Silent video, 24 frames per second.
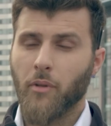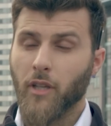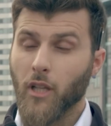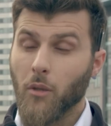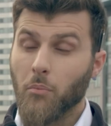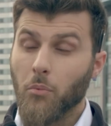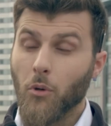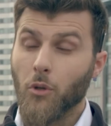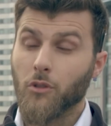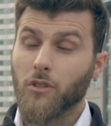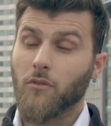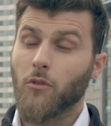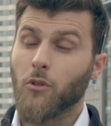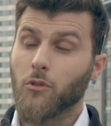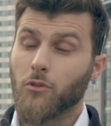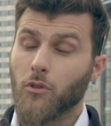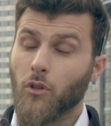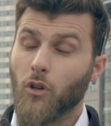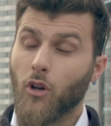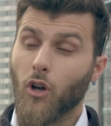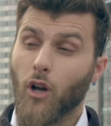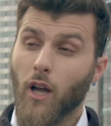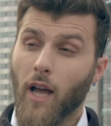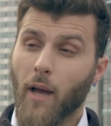Peel Ports have also
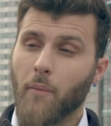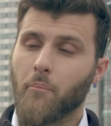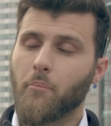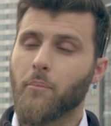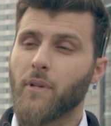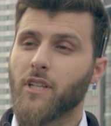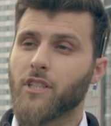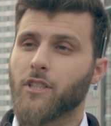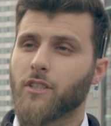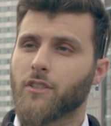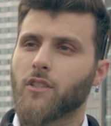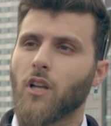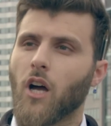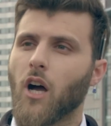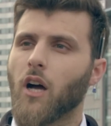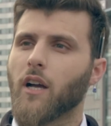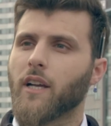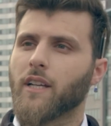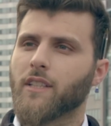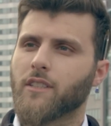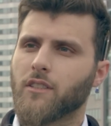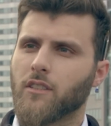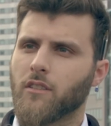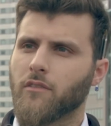got ambitious
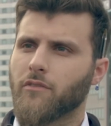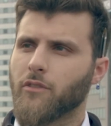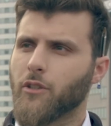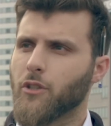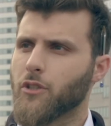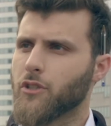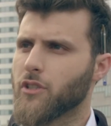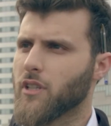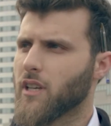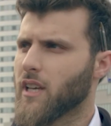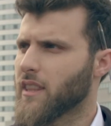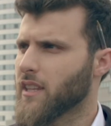targets in the future.